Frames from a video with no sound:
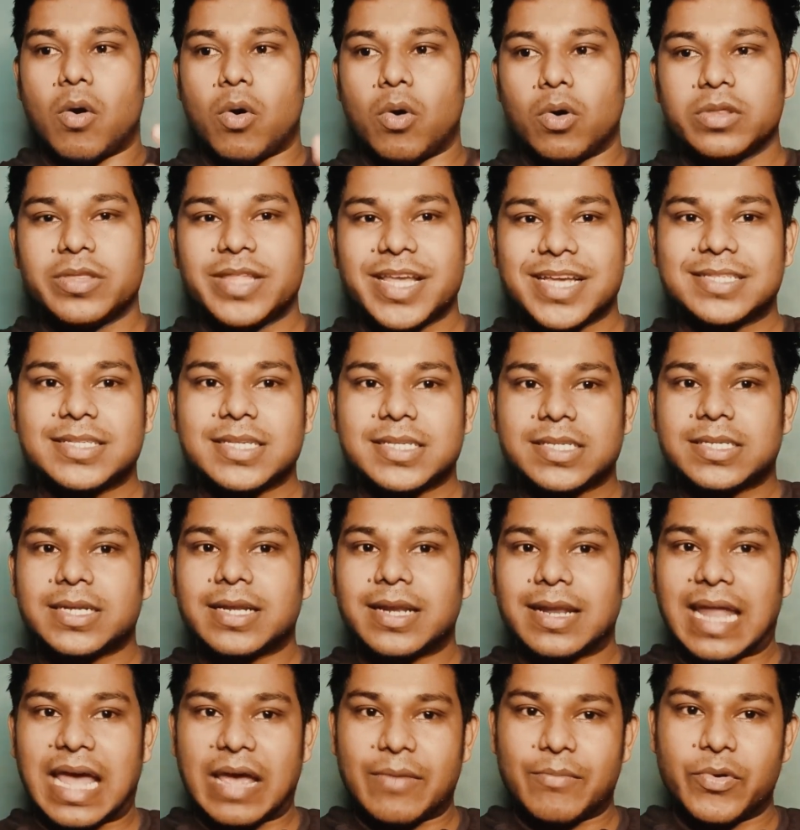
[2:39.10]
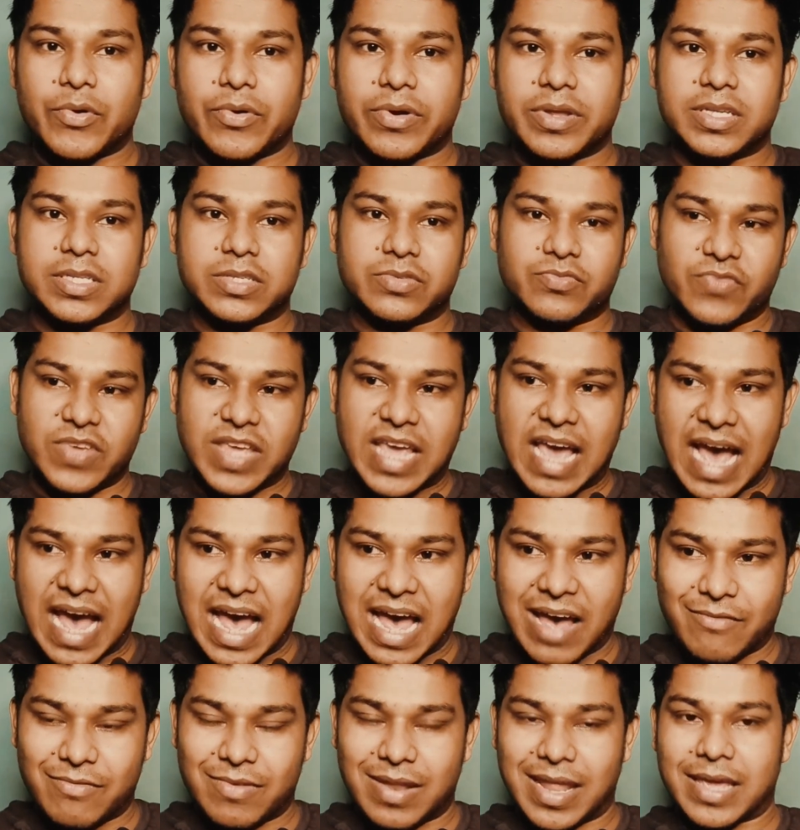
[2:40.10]
all the existing libraries we
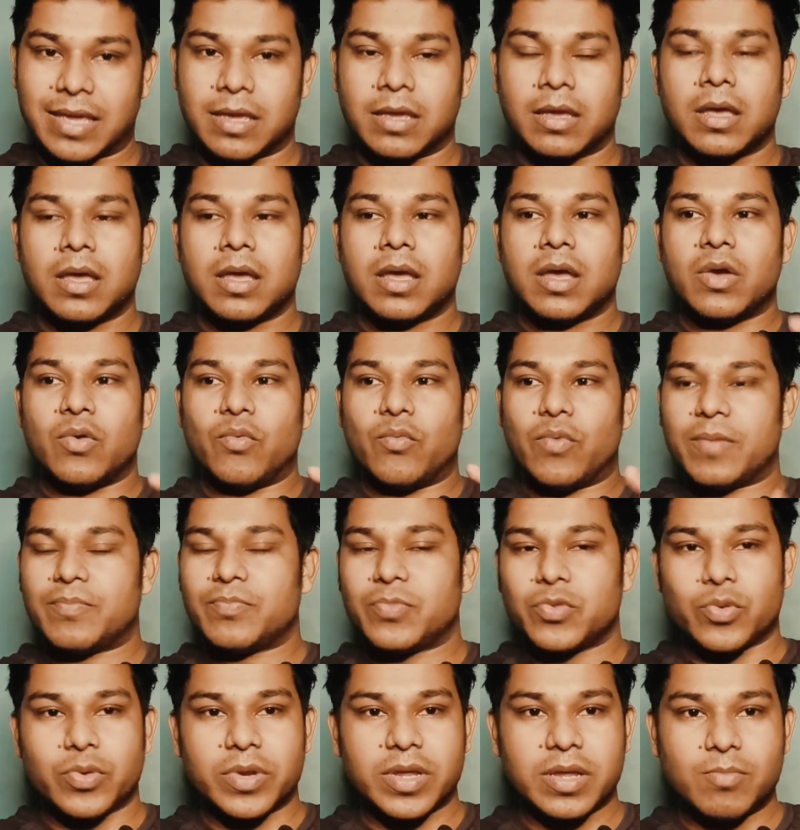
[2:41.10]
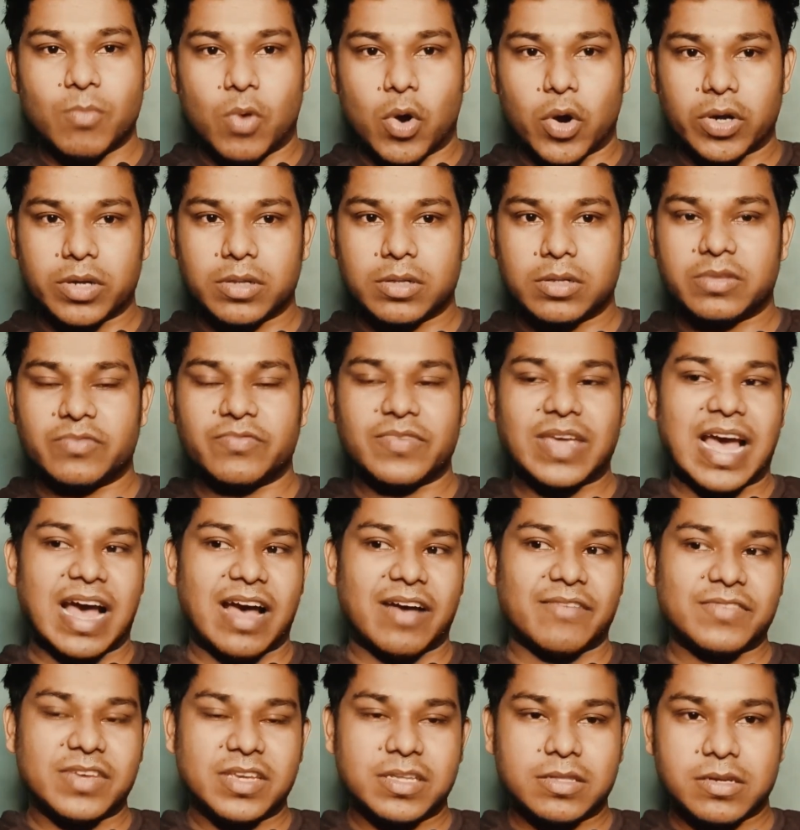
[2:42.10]
have, like Web3 model, we
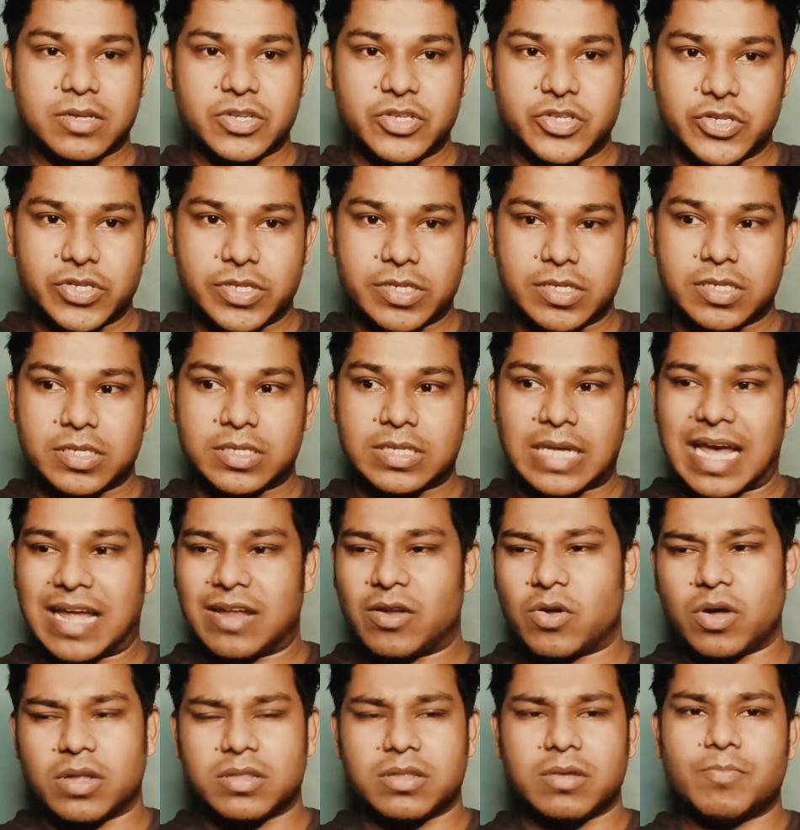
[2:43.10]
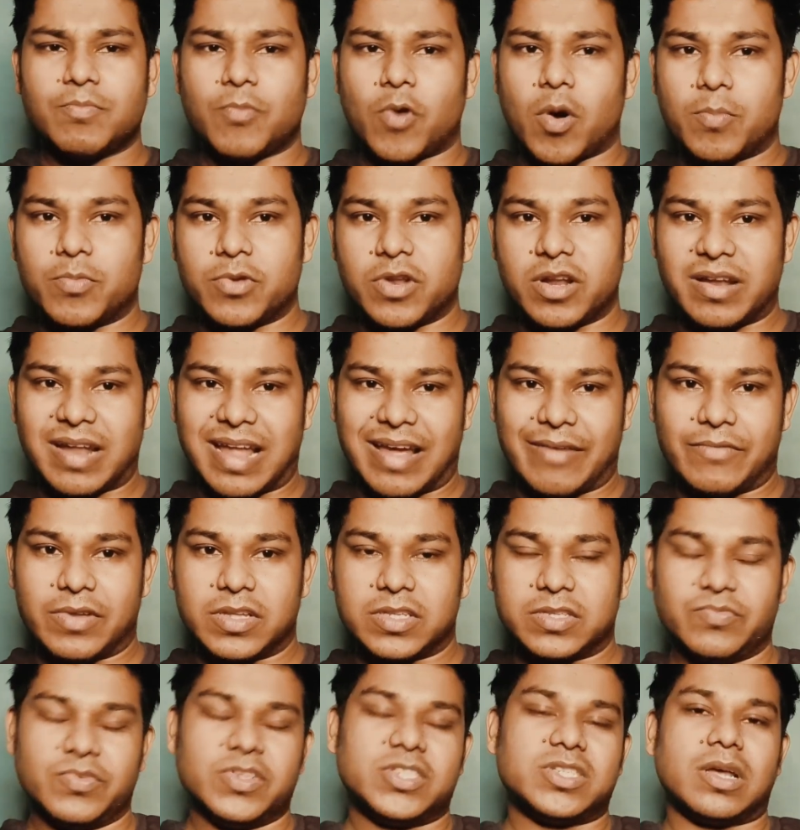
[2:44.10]
have Ether.js and other popular
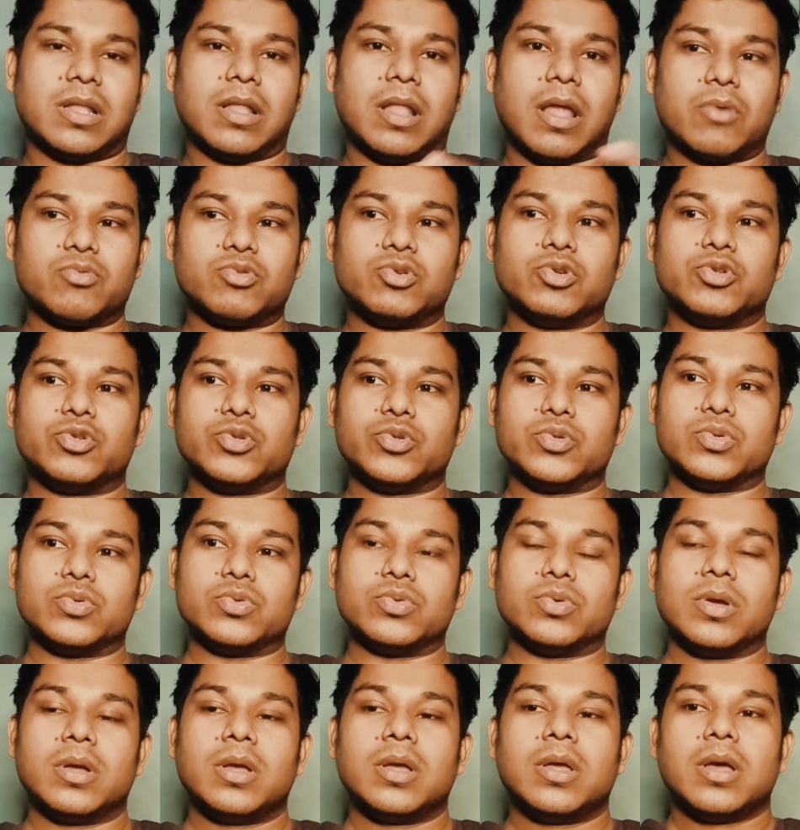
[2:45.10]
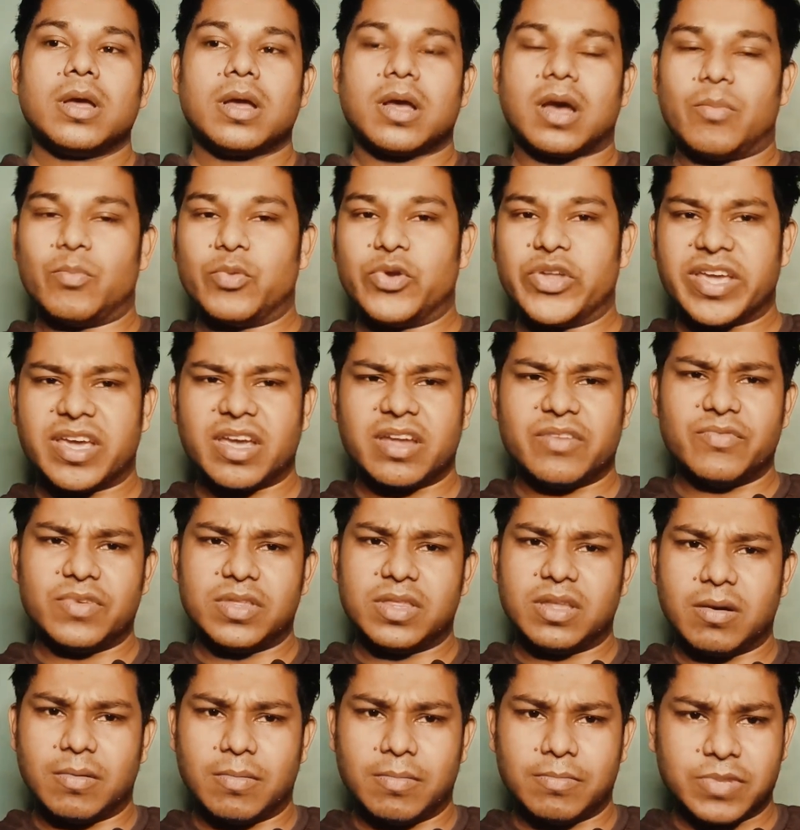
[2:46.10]
libraries which allow you to communicate
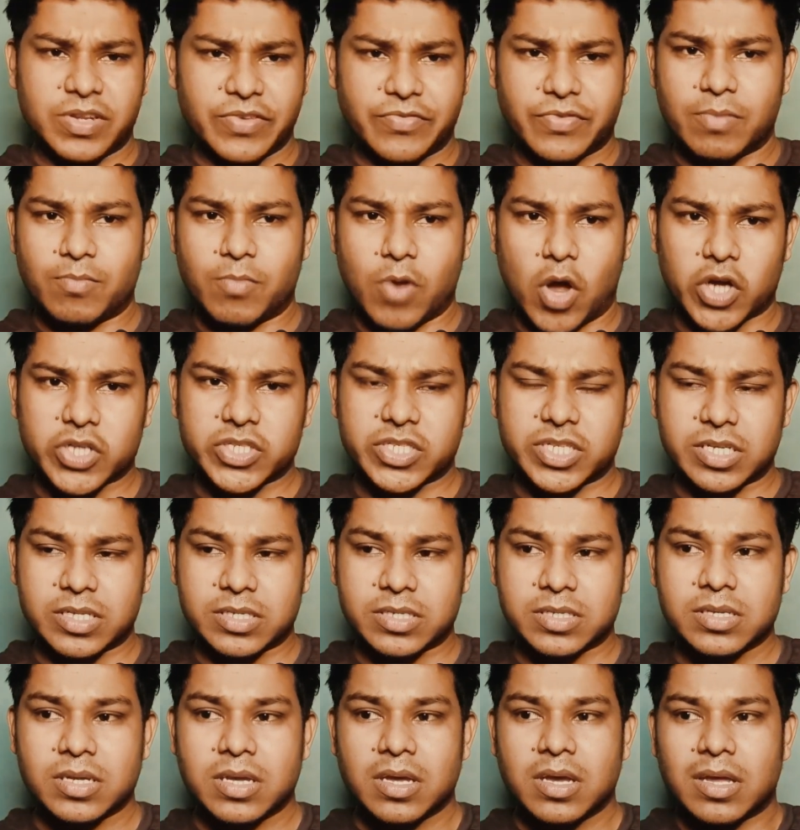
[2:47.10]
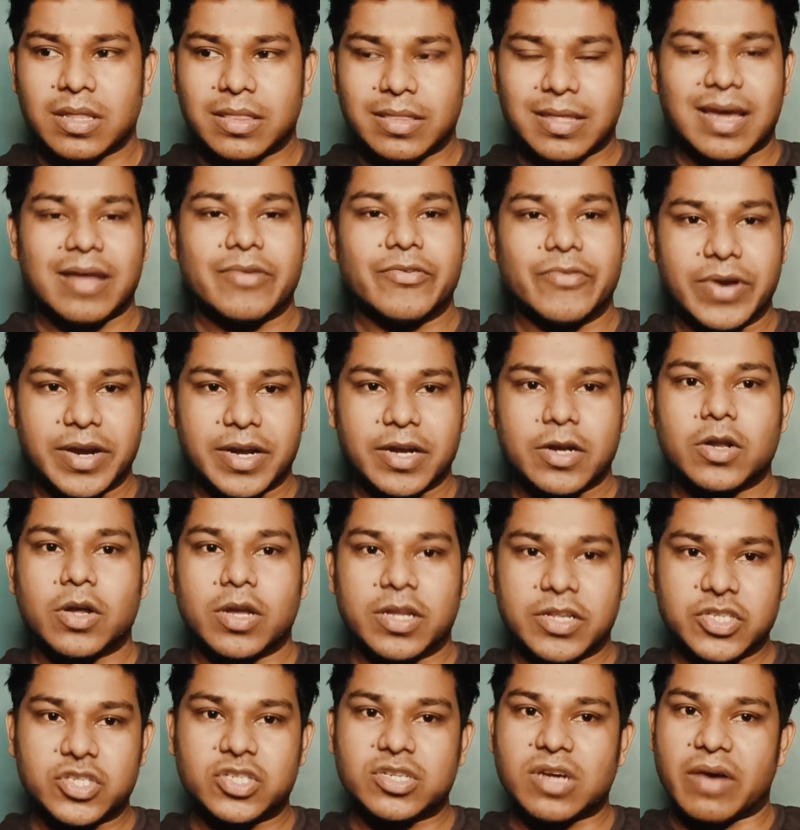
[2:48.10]
with the different blockchains, they are written
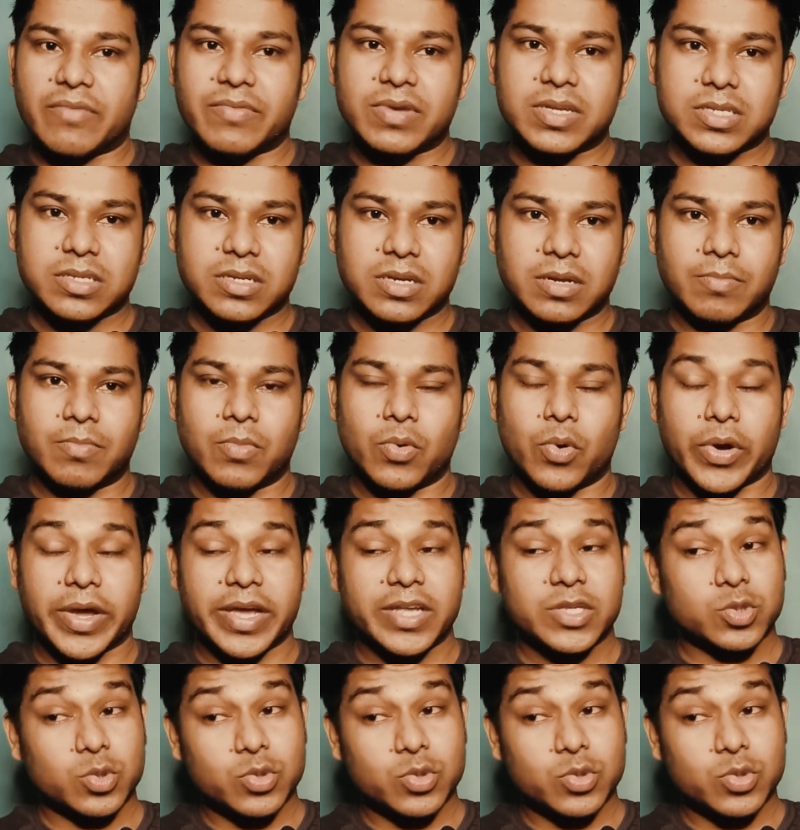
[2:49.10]
in JavaScript, okay?